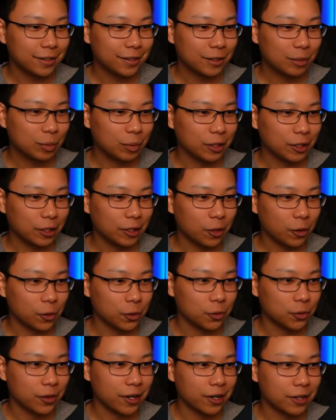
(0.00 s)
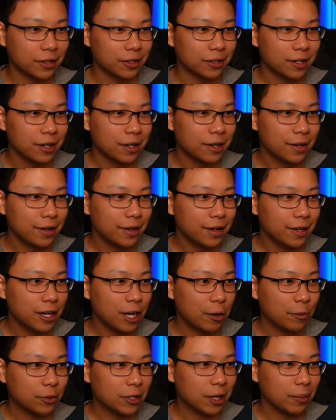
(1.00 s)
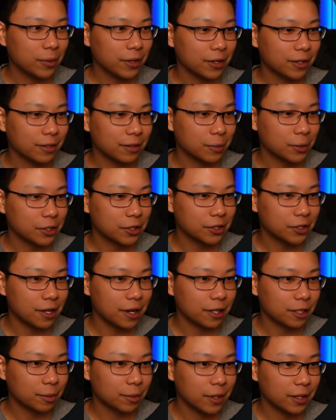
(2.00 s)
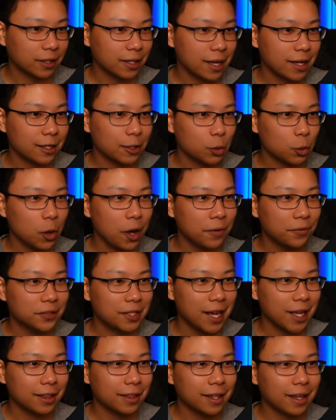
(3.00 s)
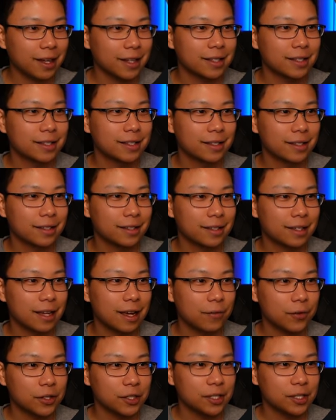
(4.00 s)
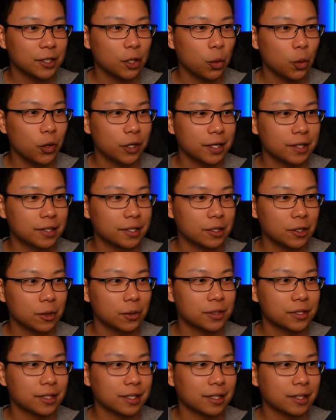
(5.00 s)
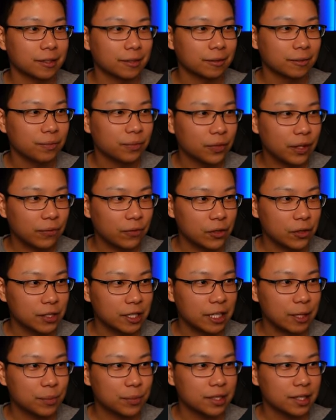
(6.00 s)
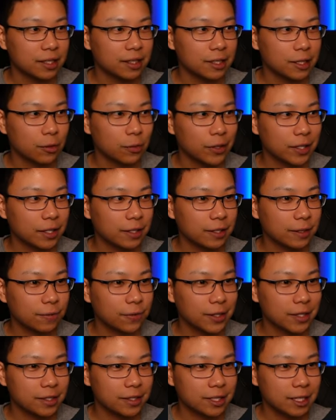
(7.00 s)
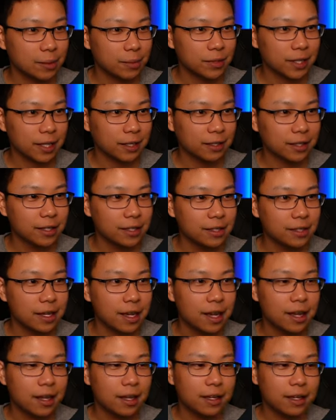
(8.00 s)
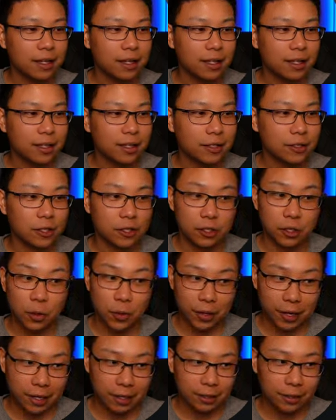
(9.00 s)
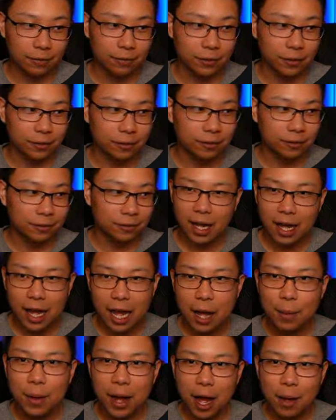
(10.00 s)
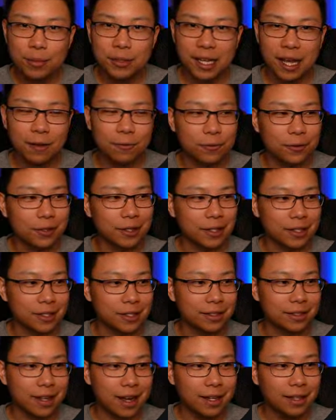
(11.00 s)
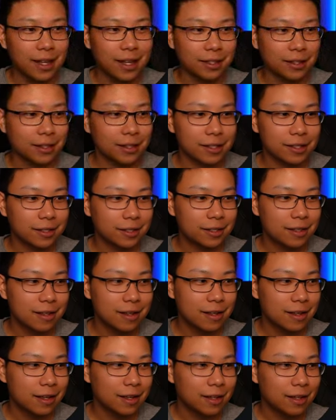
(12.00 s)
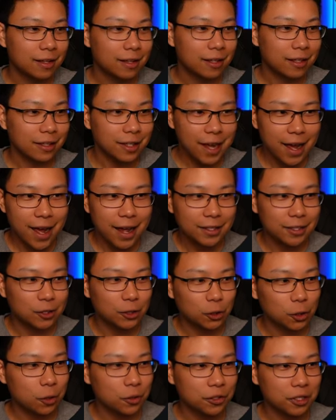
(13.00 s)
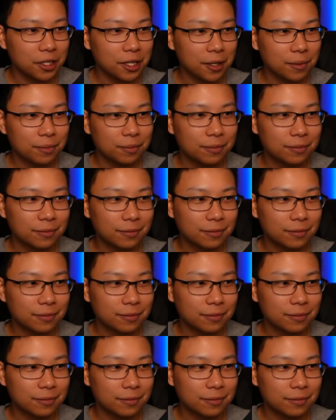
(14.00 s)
Pulling all those rares. Upcoming, we just talked about that. twelve Death Knights. Every single one in stone skin. If you set up silly arena defense teams like this, just know that I love you. I'm I'm down for this. I like this. Yeah, it's a troll team.